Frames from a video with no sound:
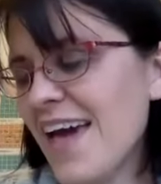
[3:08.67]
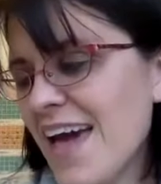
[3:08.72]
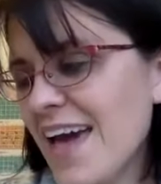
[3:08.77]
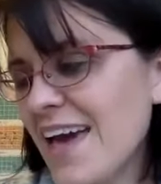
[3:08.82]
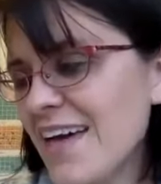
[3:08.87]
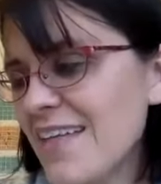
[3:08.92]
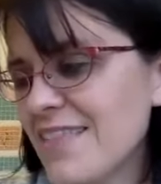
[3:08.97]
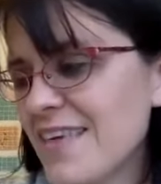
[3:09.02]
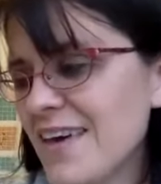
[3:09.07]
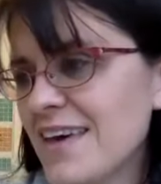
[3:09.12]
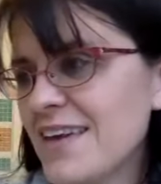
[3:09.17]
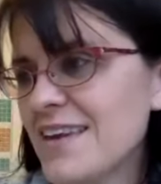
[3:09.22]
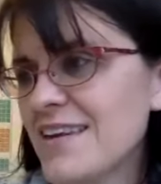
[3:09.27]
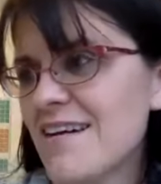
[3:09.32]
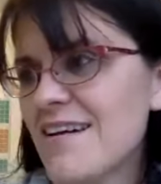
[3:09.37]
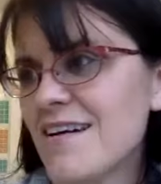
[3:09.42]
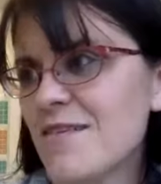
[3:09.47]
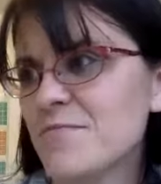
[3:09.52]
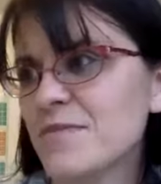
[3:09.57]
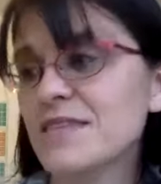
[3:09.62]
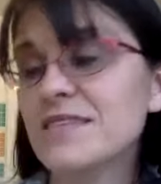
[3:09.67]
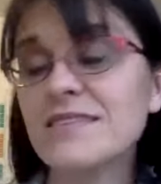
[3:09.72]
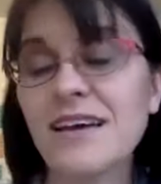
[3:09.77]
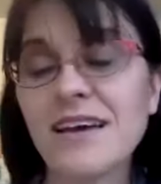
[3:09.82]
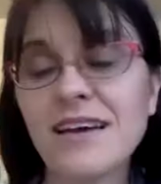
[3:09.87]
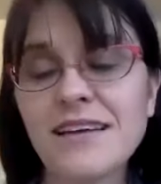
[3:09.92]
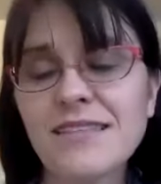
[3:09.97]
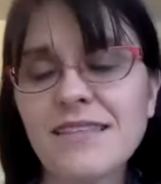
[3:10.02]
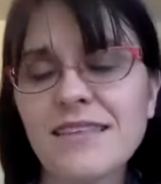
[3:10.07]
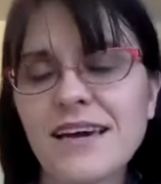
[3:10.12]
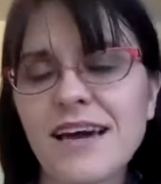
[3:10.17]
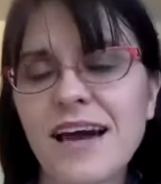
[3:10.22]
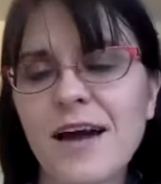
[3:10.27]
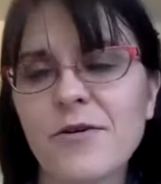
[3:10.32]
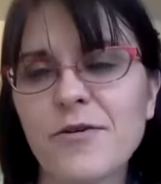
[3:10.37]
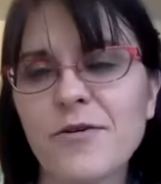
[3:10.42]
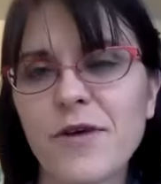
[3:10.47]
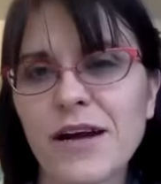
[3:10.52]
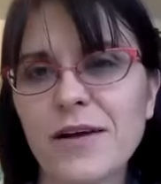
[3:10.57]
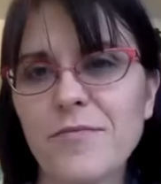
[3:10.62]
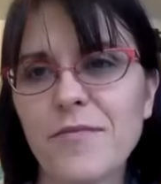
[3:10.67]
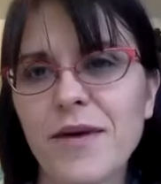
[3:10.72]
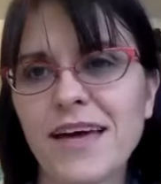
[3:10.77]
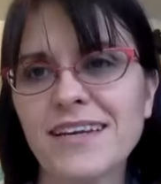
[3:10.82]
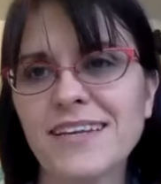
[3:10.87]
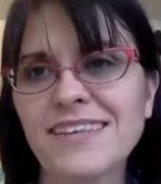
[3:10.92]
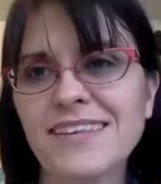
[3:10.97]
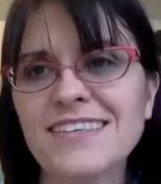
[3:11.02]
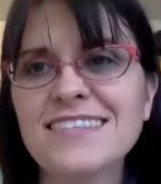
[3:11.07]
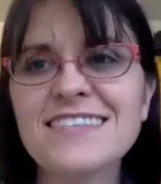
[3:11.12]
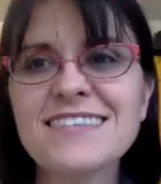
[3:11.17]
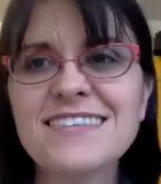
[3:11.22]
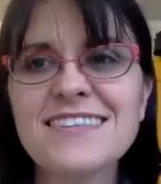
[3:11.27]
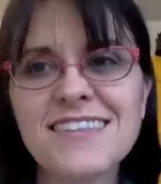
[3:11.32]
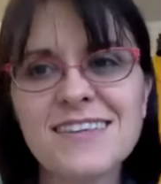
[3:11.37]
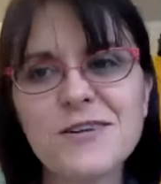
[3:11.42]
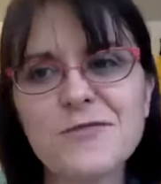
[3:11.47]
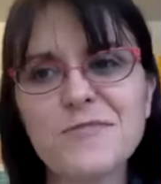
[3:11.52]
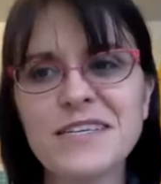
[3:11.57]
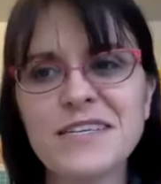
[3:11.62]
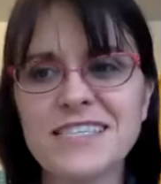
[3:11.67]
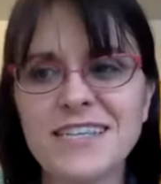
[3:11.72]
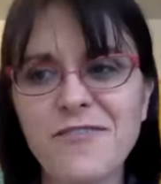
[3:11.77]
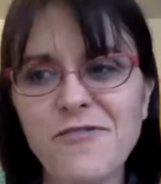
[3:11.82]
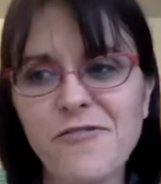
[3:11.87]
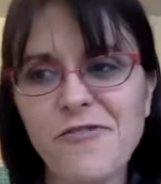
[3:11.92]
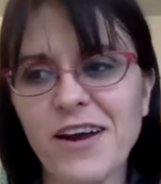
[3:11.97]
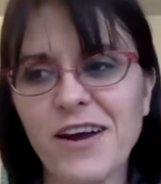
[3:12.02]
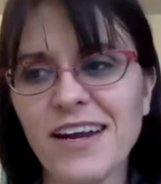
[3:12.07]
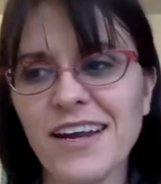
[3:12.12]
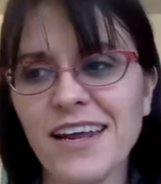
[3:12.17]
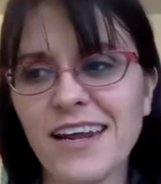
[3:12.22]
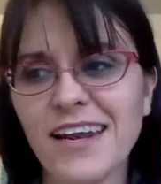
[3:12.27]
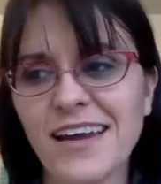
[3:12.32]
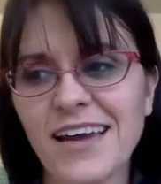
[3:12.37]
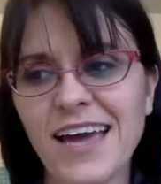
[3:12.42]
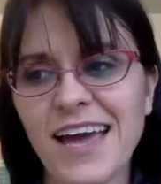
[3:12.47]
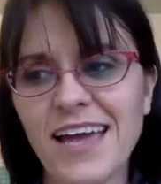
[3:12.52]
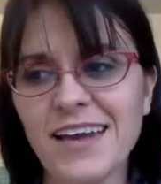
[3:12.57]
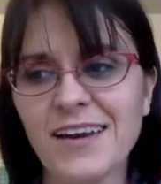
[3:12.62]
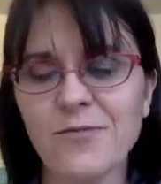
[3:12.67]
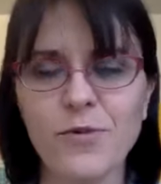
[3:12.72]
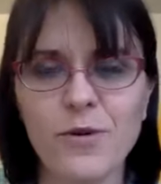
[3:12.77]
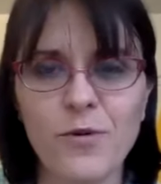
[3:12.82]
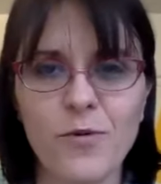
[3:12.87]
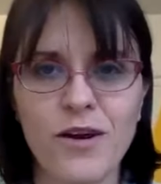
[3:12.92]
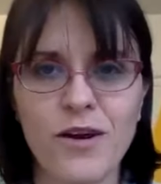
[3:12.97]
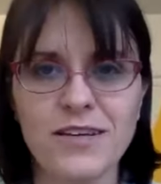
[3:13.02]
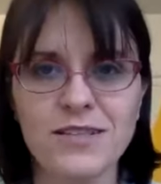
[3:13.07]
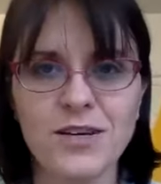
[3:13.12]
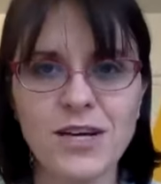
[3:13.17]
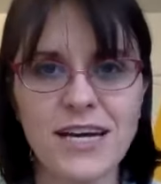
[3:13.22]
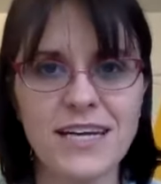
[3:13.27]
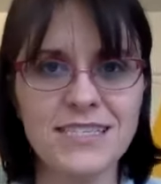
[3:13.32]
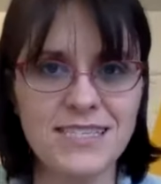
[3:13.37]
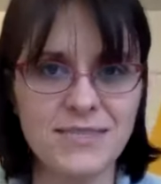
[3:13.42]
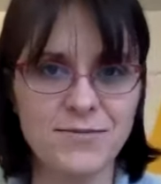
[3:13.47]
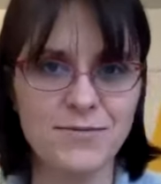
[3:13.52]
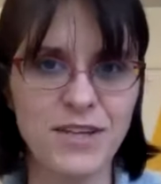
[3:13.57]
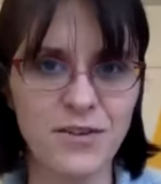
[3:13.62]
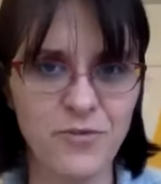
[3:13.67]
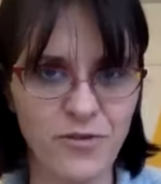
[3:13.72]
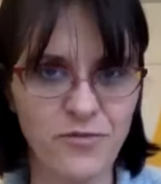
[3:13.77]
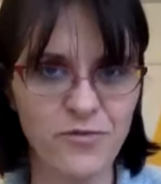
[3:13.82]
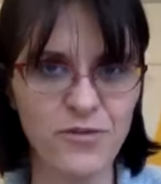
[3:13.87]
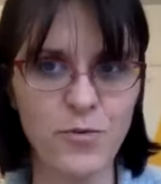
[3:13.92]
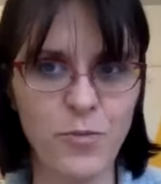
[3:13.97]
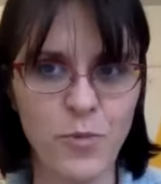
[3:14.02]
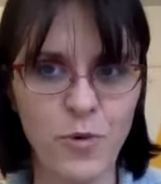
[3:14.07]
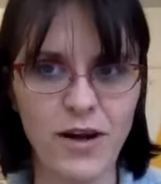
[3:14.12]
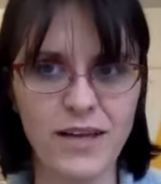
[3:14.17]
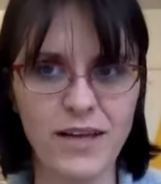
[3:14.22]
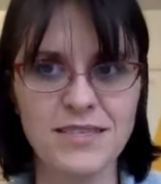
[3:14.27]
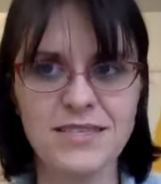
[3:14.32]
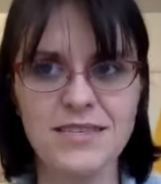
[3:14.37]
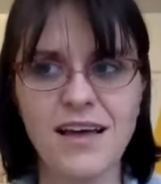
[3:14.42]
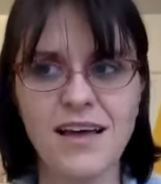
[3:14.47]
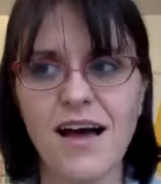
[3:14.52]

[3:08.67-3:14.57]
And then the second thing I would recommend, and this is a little bit different, and again, we want to look at some different viewpoints.